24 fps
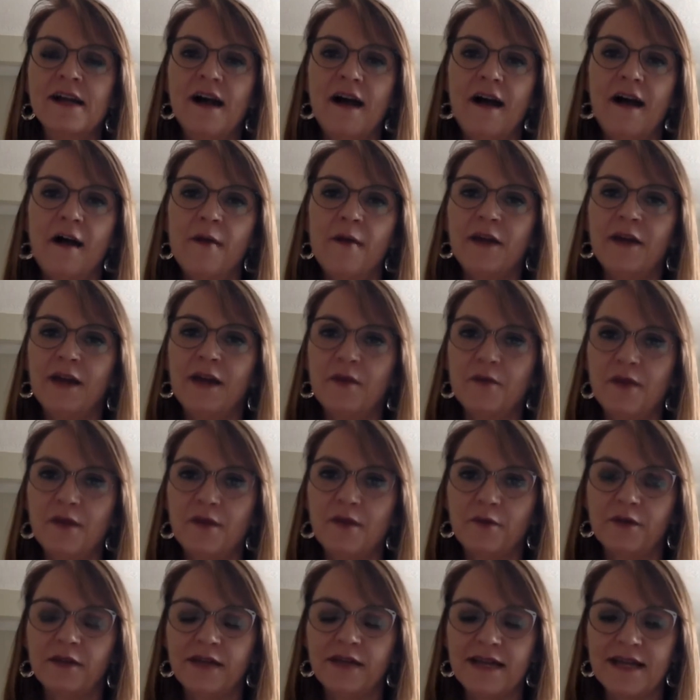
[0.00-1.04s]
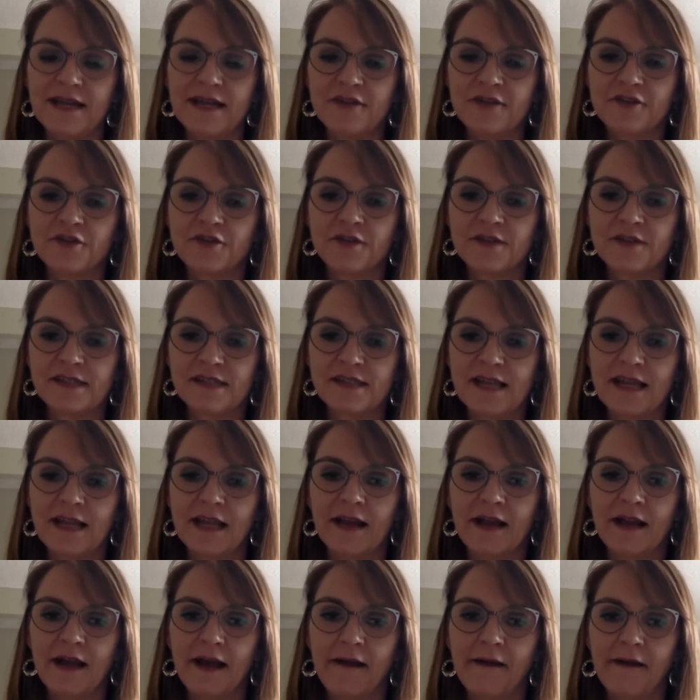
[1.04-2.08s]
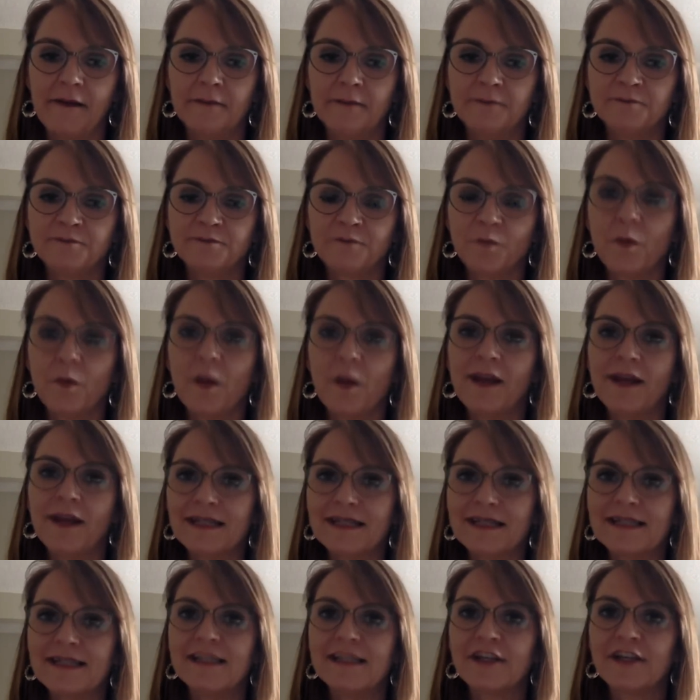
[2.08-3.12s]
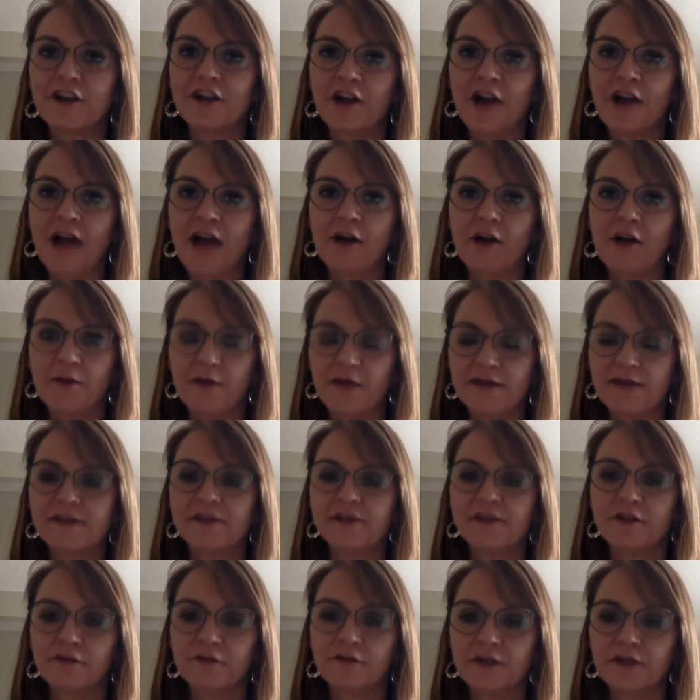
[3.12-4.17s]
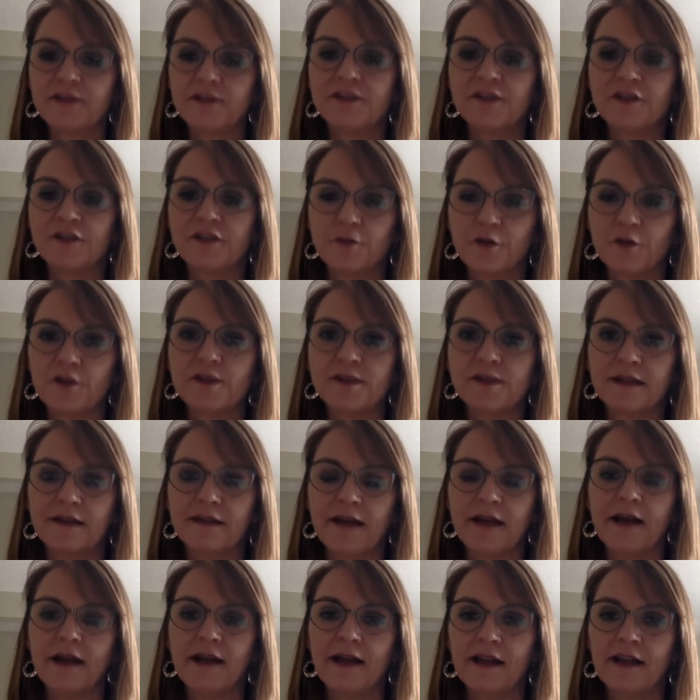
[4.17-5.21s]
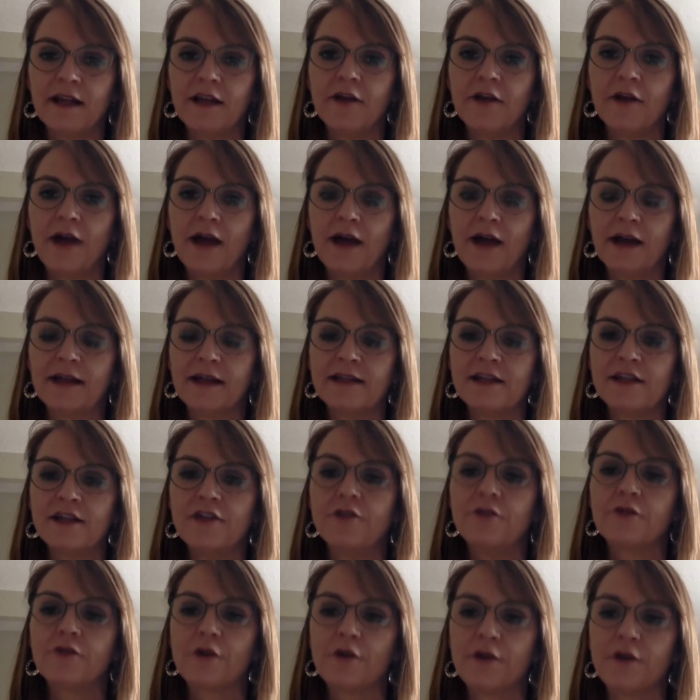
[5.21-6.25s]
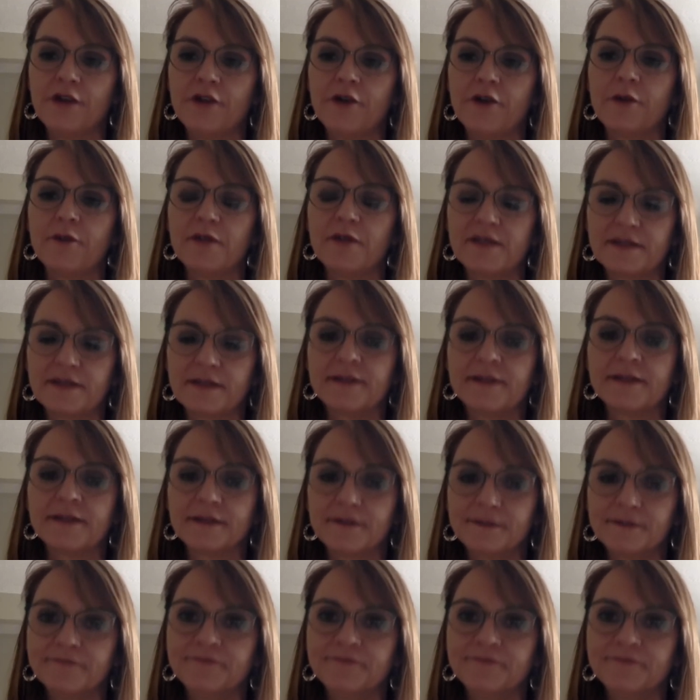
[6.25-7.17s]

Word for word: um, it can be a really interesting um, way to consider how to best serve consumers and uh, you know how to continue growing your business.